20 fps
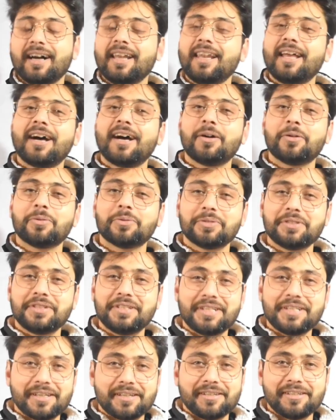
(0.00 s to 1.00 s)
Hello,
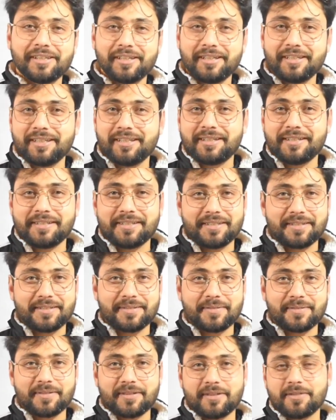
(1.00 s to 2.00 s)
dear
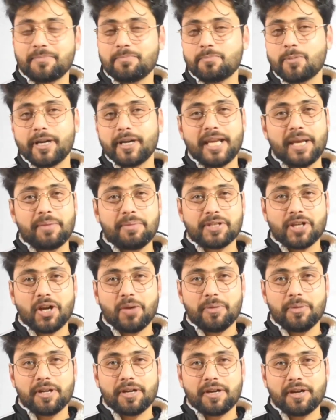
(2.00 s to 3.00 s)
learners. My name is
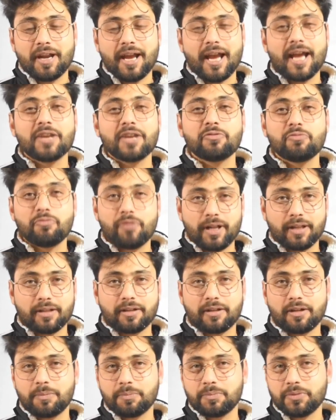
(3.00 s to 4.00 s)
Amir and
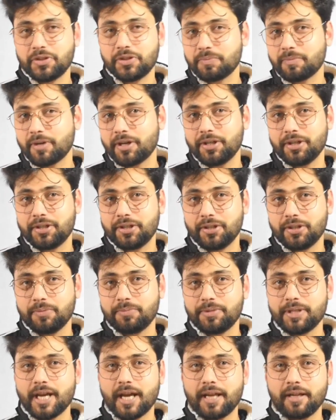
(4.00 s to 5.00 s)
welcome to my
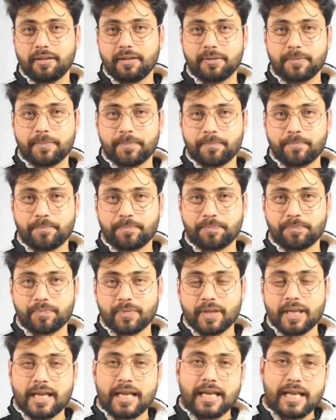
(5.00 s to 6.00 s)
YouTube channel.
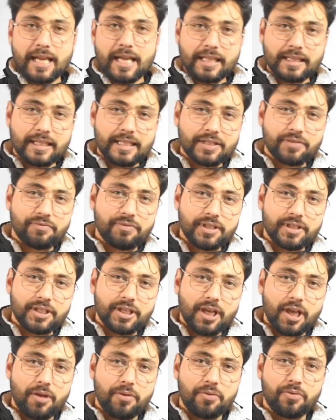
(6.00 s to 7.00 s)
In this
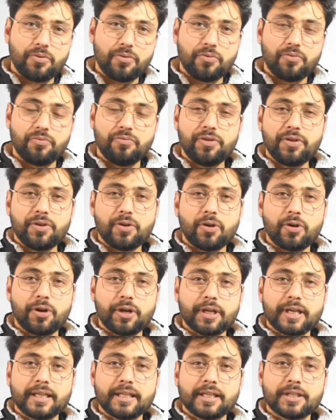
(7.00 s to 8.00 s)
video, we
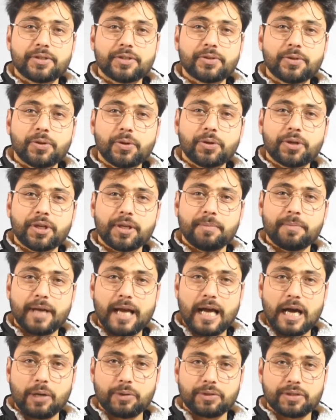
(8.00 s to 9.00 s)
are going to talk
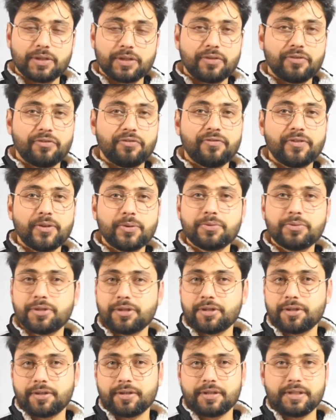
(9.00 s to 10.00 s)
about
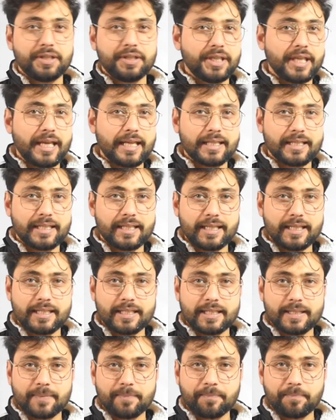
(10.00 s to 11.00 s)
future
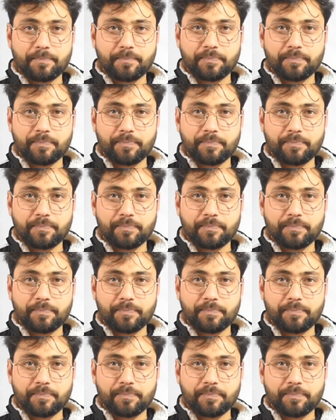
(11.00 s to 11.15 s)
tenses.